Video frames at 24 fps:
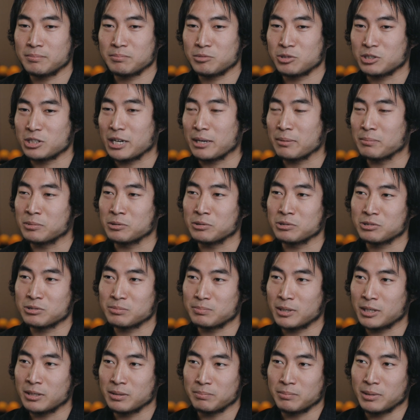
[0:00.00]
shambles.
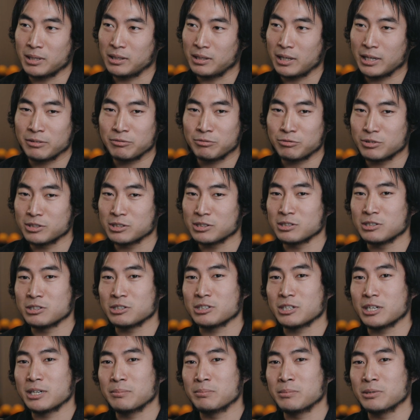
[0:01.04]
My life was in
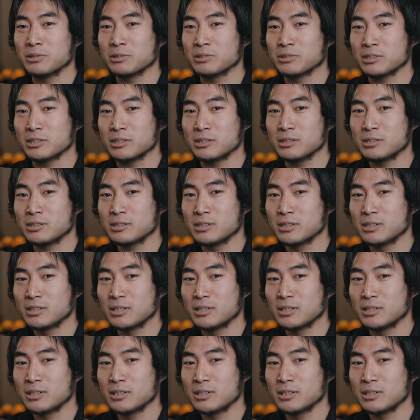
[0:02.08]
shambles, and